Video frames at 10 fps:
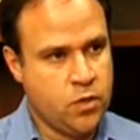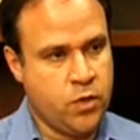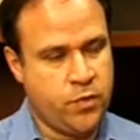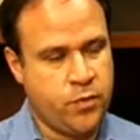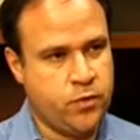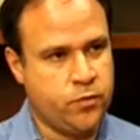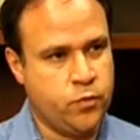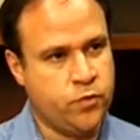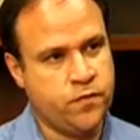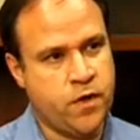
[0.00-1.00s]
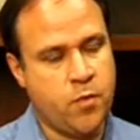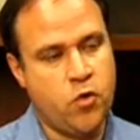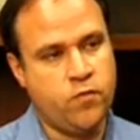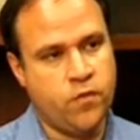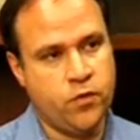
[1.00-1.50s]
where people were far
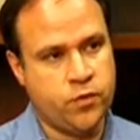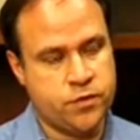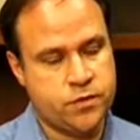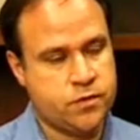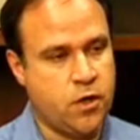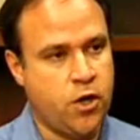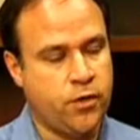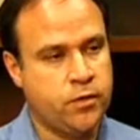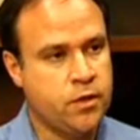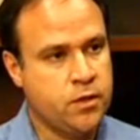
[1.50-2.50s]
more focused on